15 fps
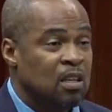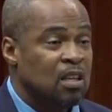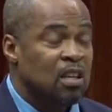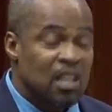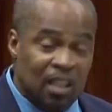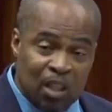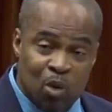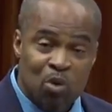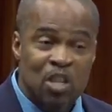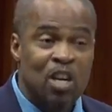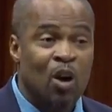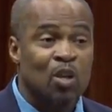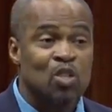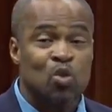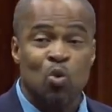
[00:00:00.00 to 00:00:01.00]
including
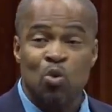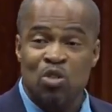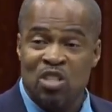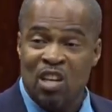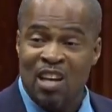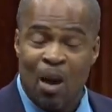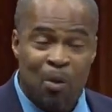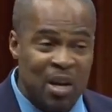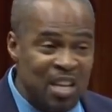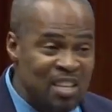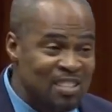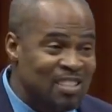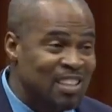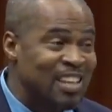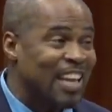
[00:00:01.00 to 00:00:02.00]
our social, our
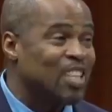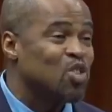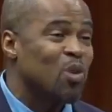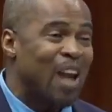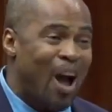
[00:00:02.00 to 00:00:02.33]
intellectual,